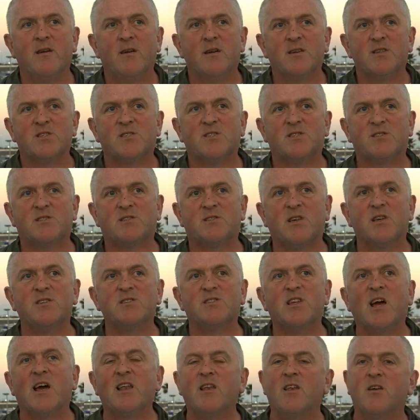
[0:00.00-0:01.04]

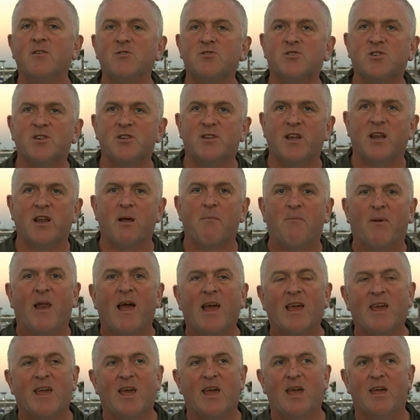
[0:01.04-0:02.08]
suntan lotion and a
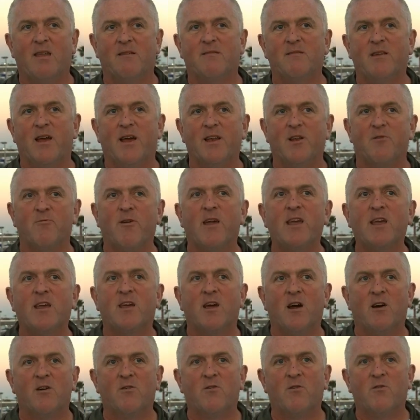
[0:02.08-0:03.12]
blanket and a
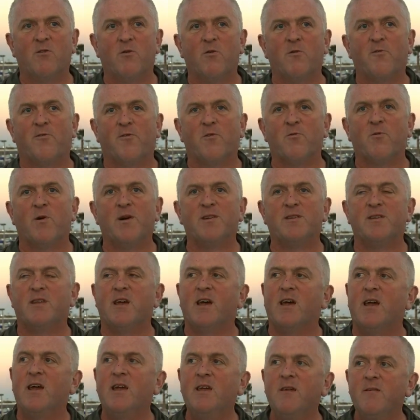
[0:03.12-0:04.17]
raincoat all for one
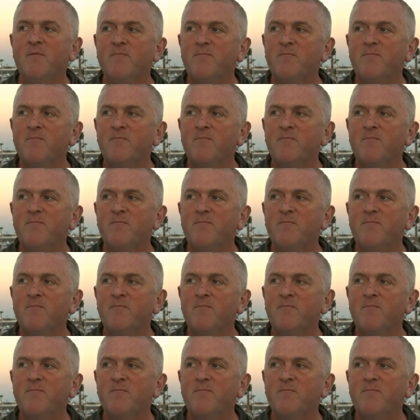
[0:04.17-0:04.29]
day.